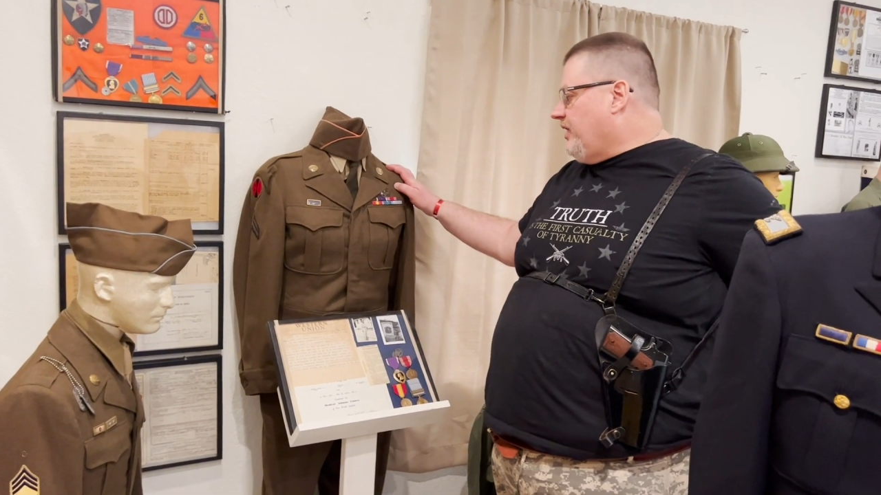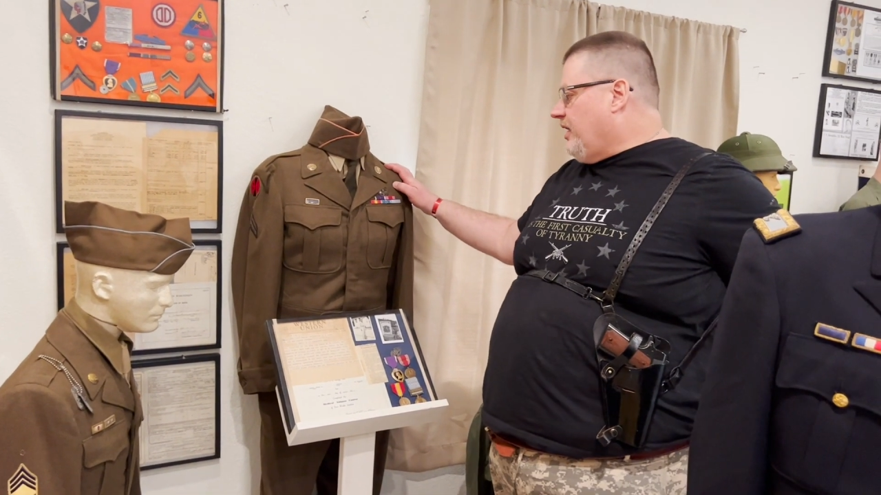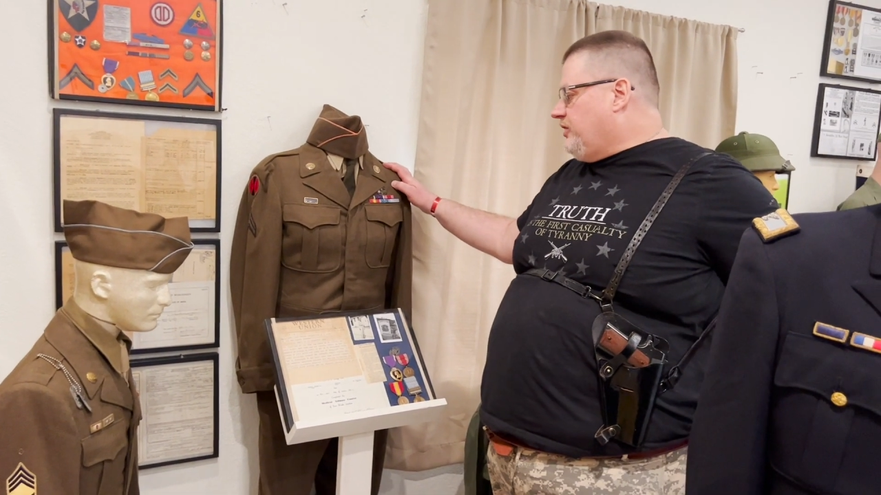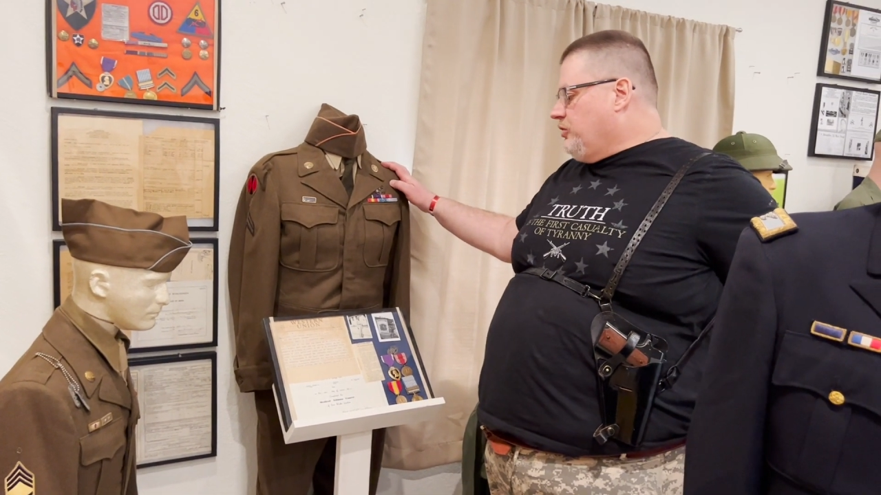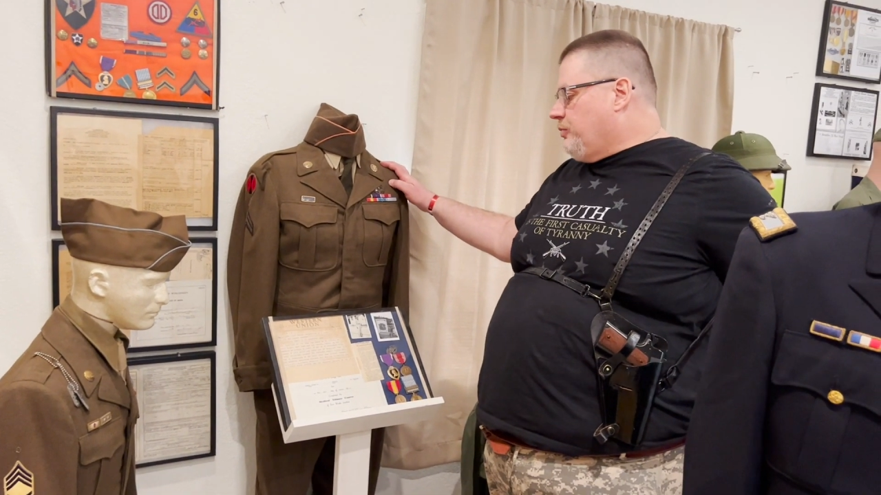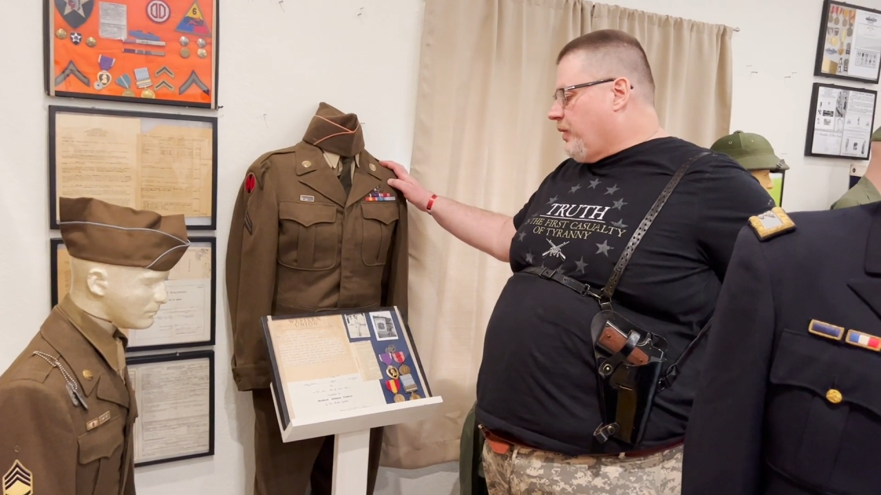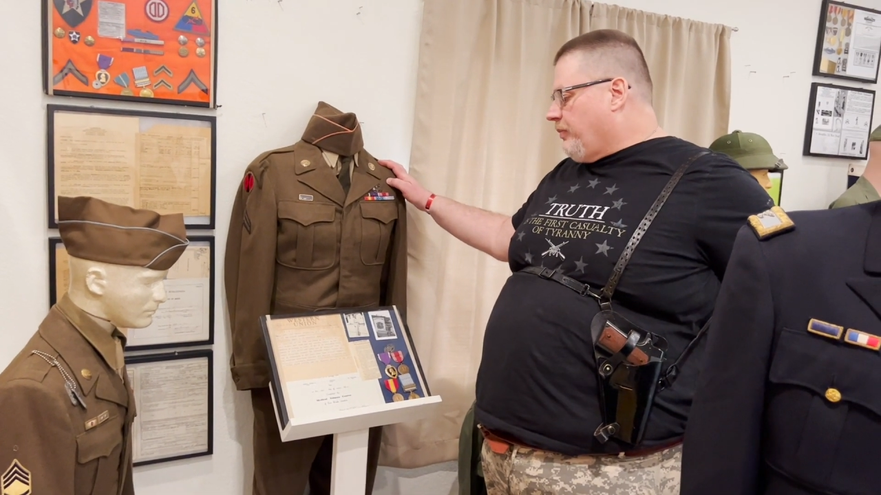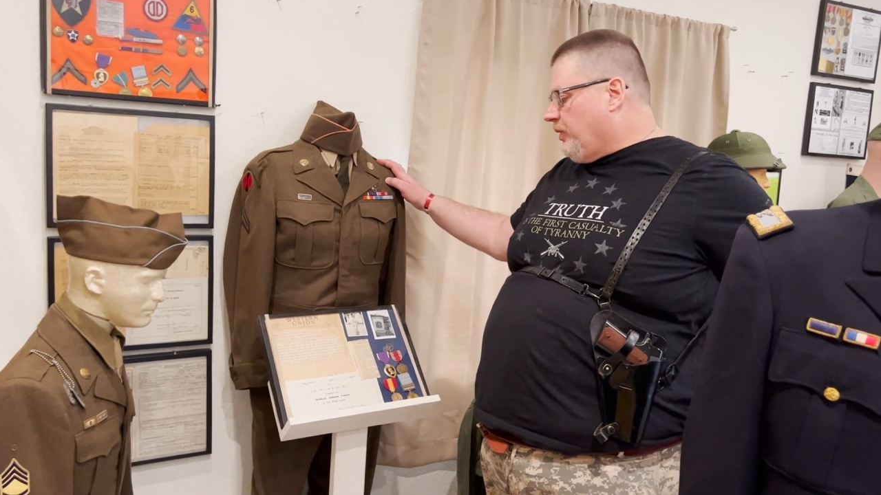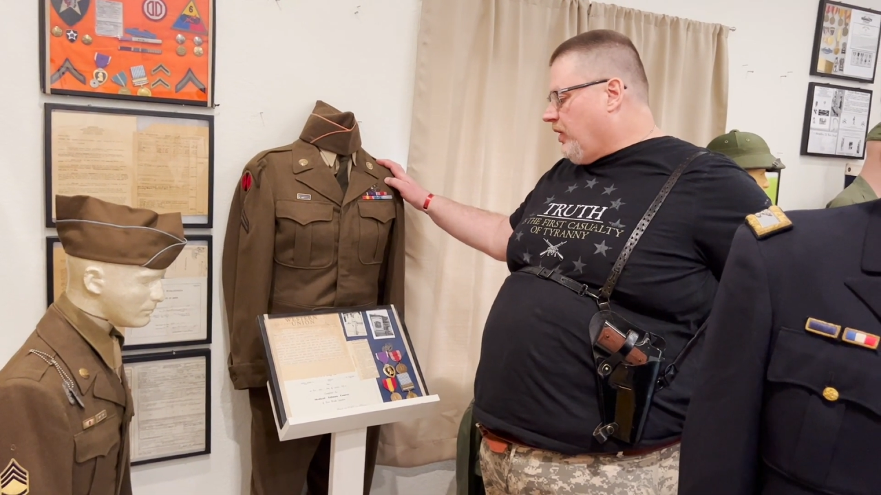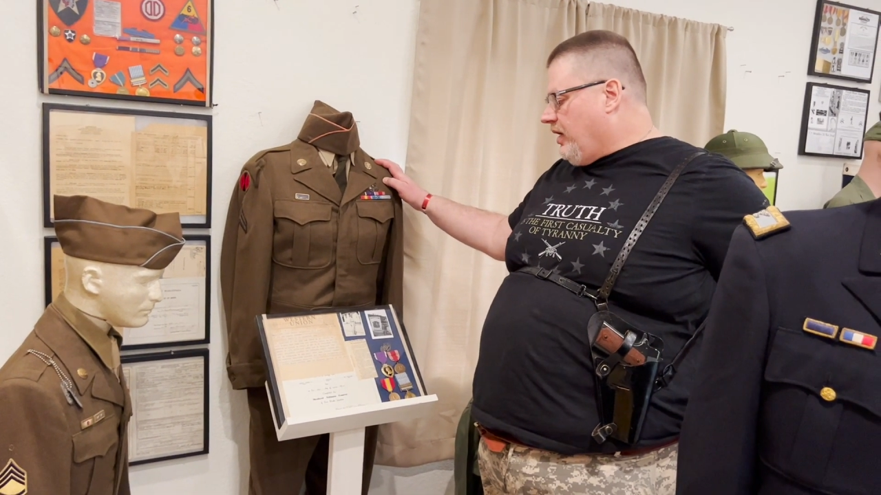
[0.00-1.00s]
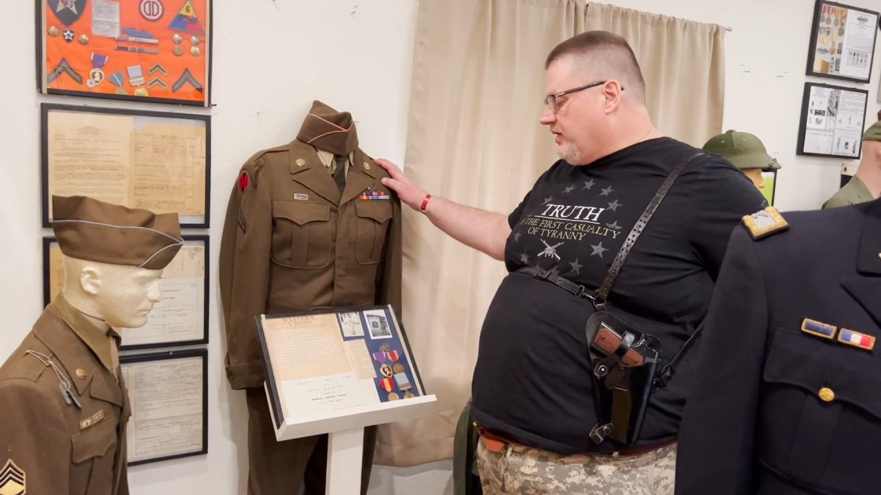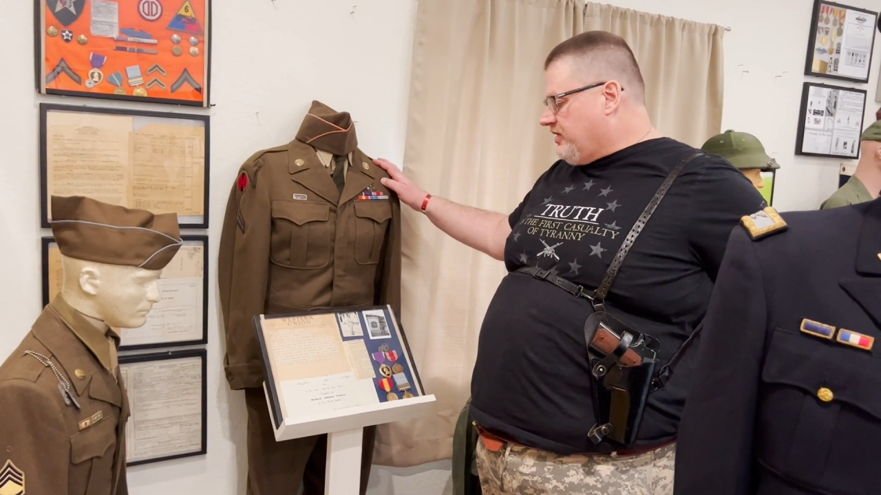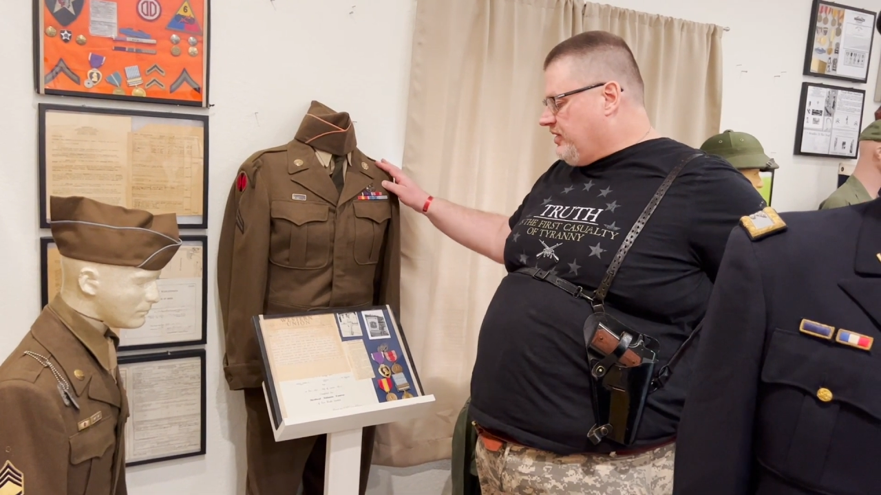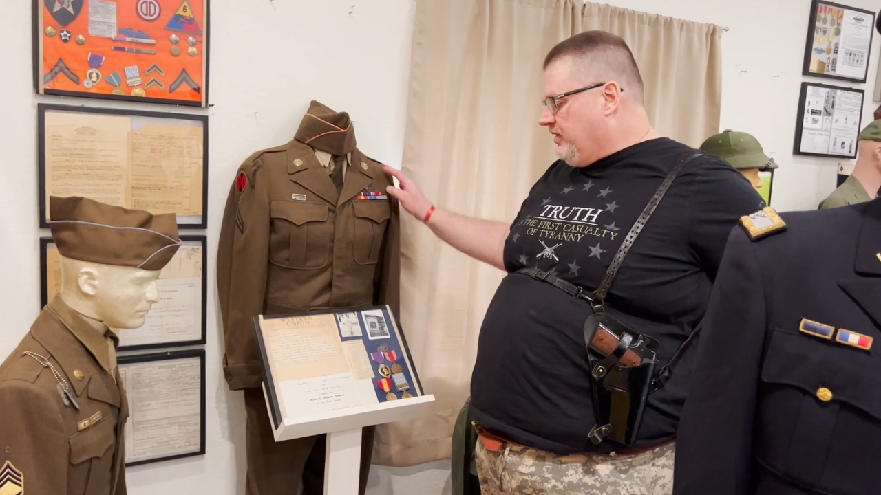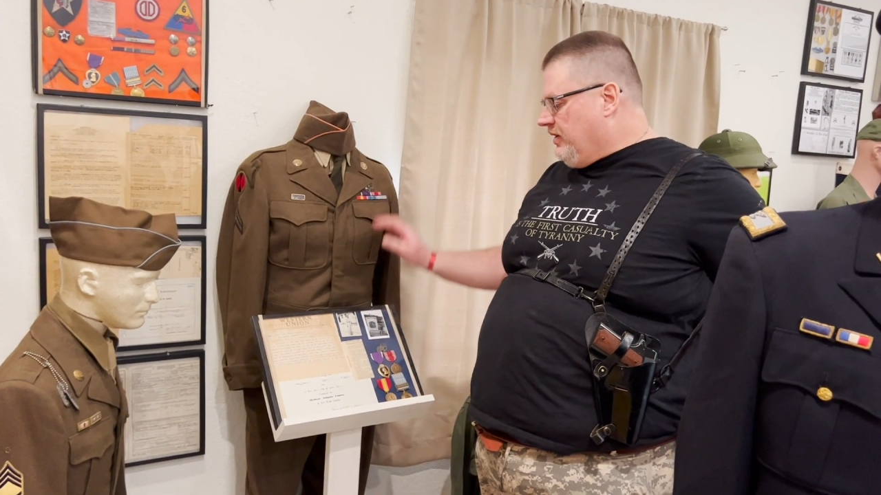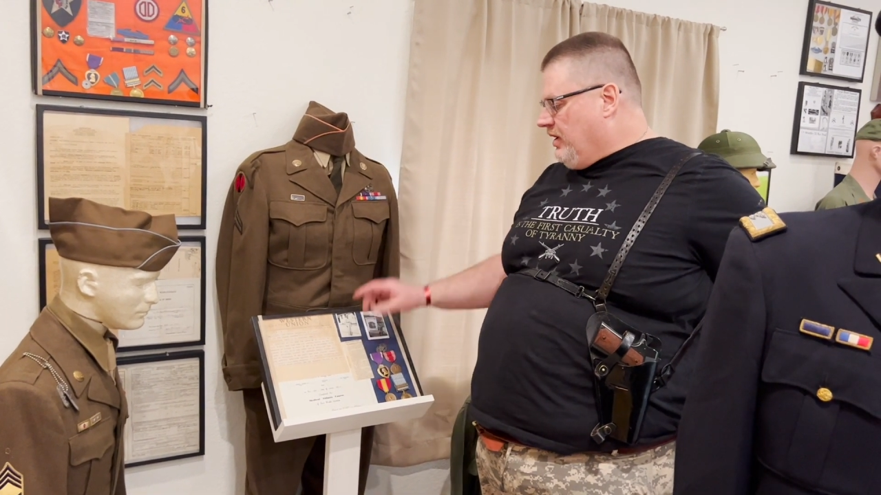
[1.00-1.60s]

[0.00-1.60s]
2 Purple Hearts